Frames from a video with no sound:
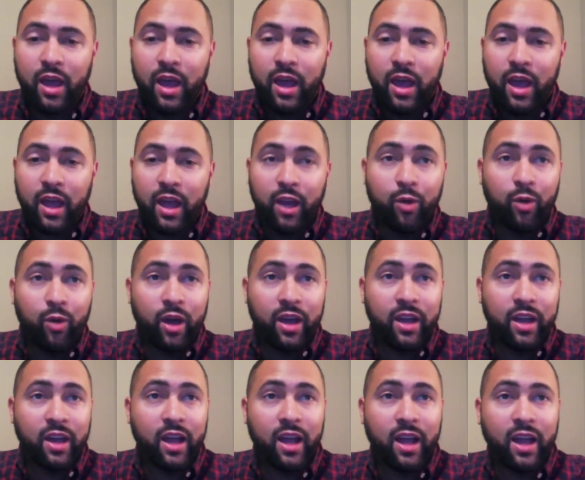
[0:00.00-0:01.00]

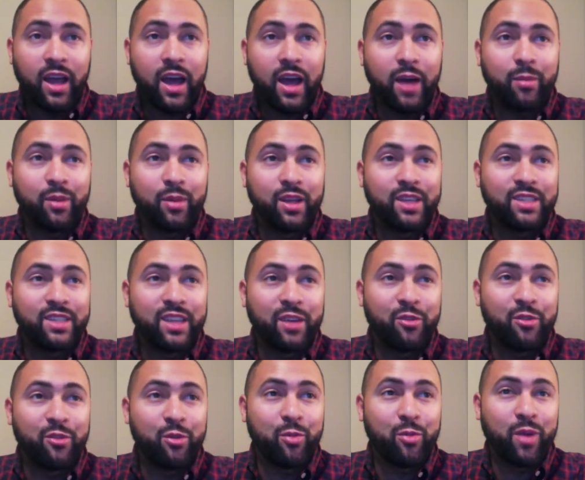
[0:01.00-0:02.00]
Anyway, God bless
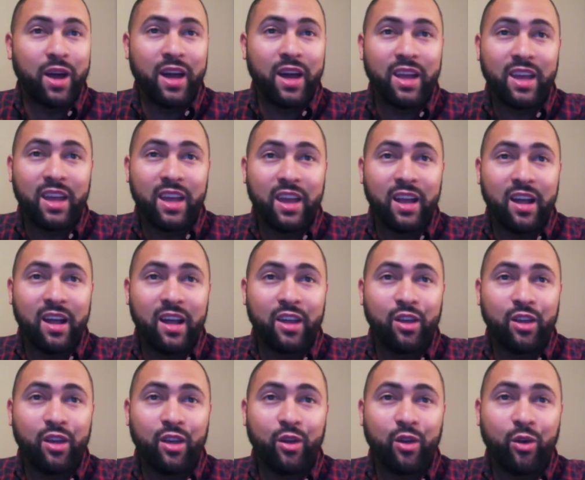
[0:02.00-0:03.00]
everybody.
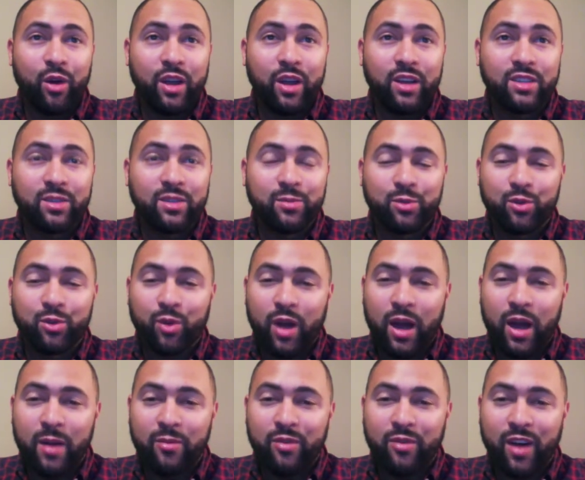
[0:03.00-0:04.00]
You can go ahead and
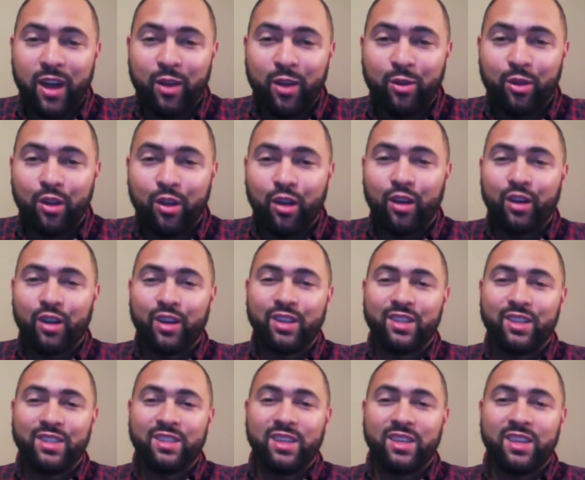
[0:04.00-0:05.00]
subscribe, follow along on
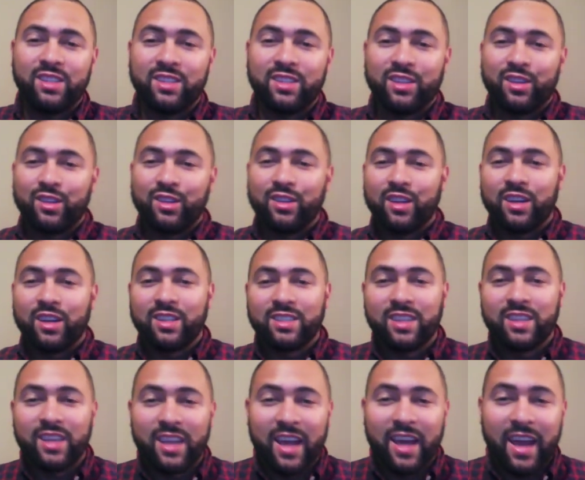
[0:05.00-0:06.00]
the season. Good luck
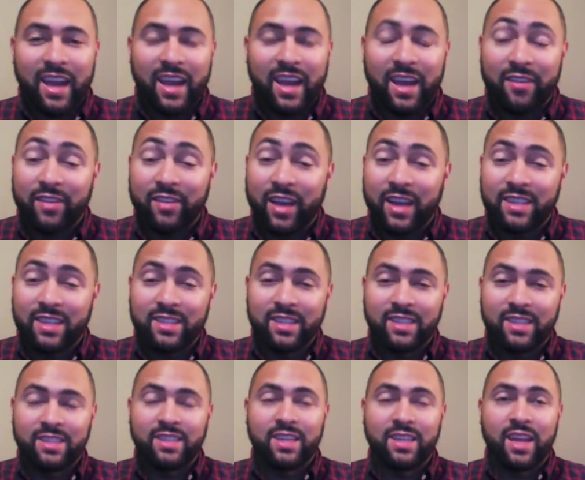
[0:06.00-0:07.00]
tonight. I've got
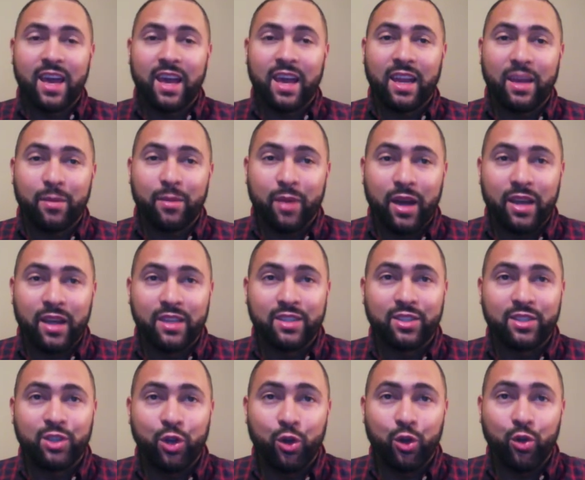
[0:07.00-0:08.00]
Cincinnati
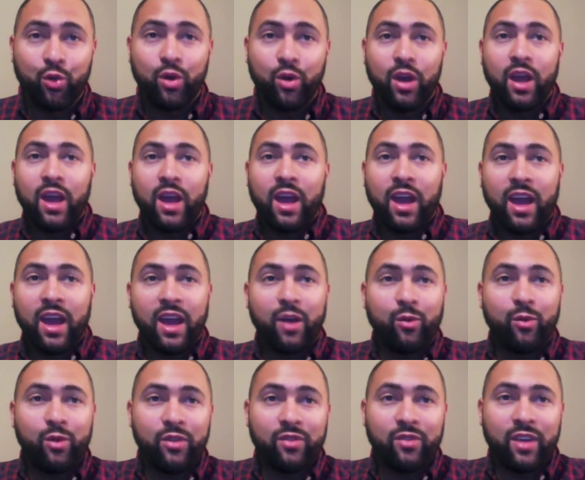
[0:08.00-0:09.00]
-2, and
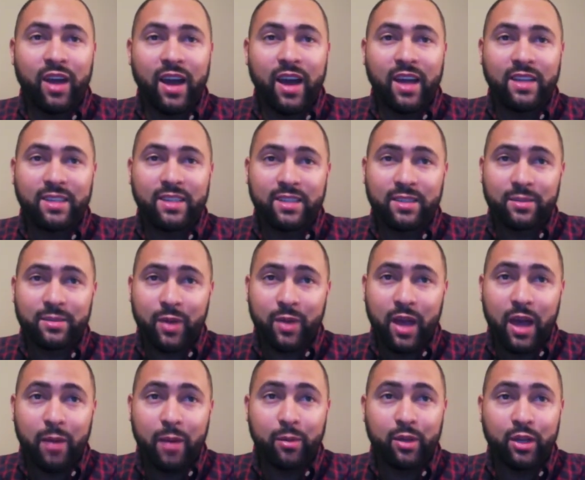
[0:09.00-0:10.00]
we've got
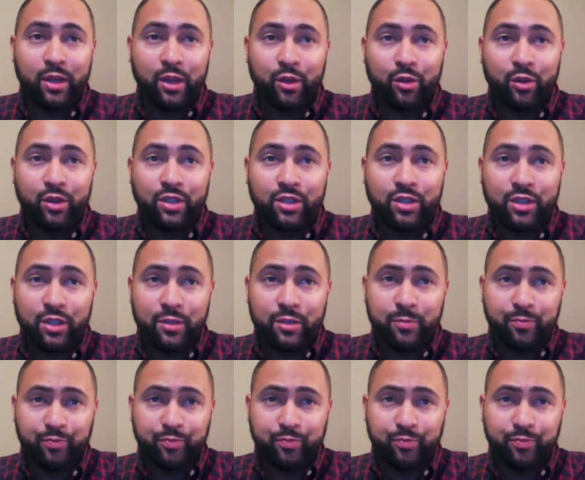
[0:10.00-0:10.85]
Abilene Christian